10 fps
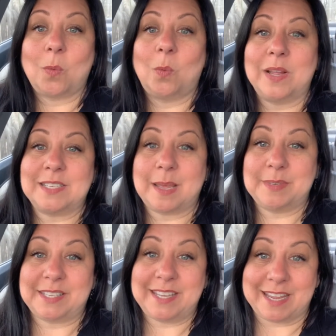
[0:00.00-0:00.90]
what time
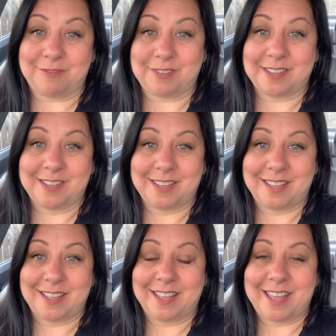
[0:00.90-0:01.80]
to leave.
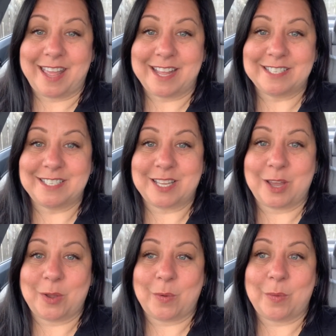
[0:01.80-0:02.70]
And
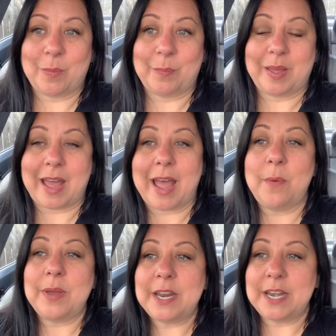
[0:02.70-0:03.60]
so, but I
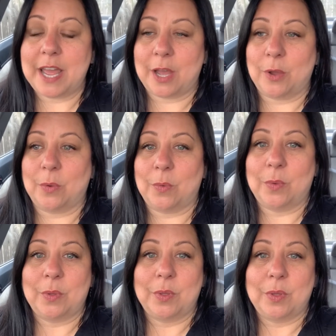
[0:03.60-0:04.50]
want to know,
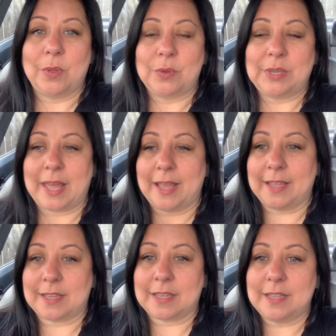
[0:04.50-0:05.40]

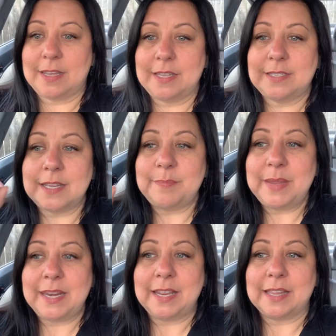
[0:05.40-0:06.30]
like, is it
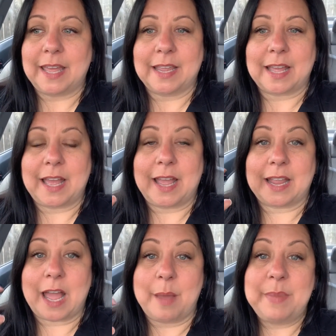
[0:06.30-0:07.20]
meaning like
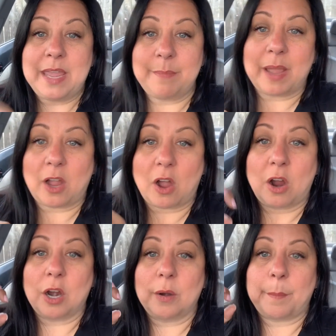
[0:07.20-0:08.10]
I'm in my
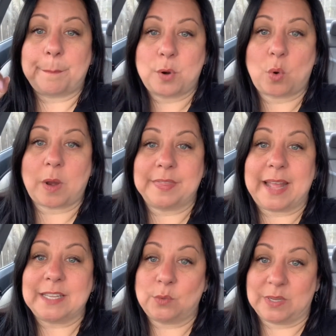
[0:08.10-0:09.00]
car,
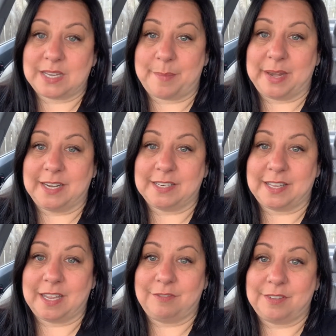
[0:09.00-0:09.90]
that's what time I need to
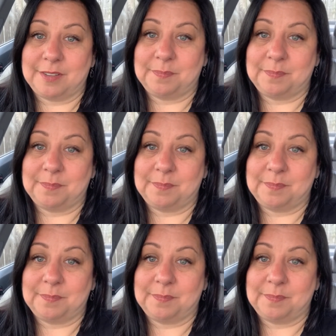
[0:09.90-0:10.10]
leave?